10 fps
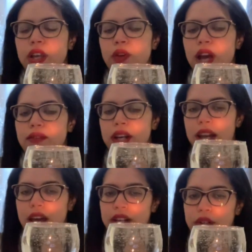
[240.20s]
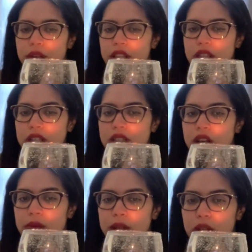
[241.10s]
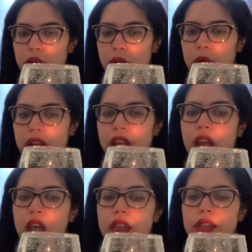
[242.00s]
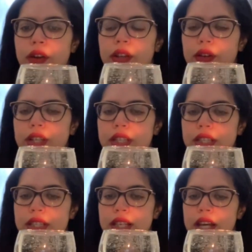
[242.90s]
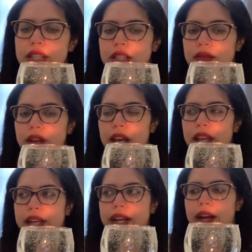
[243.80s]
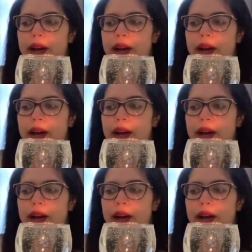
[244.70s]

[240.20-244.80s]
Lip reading: you have a lot of great things coming your way. There is a sense of like,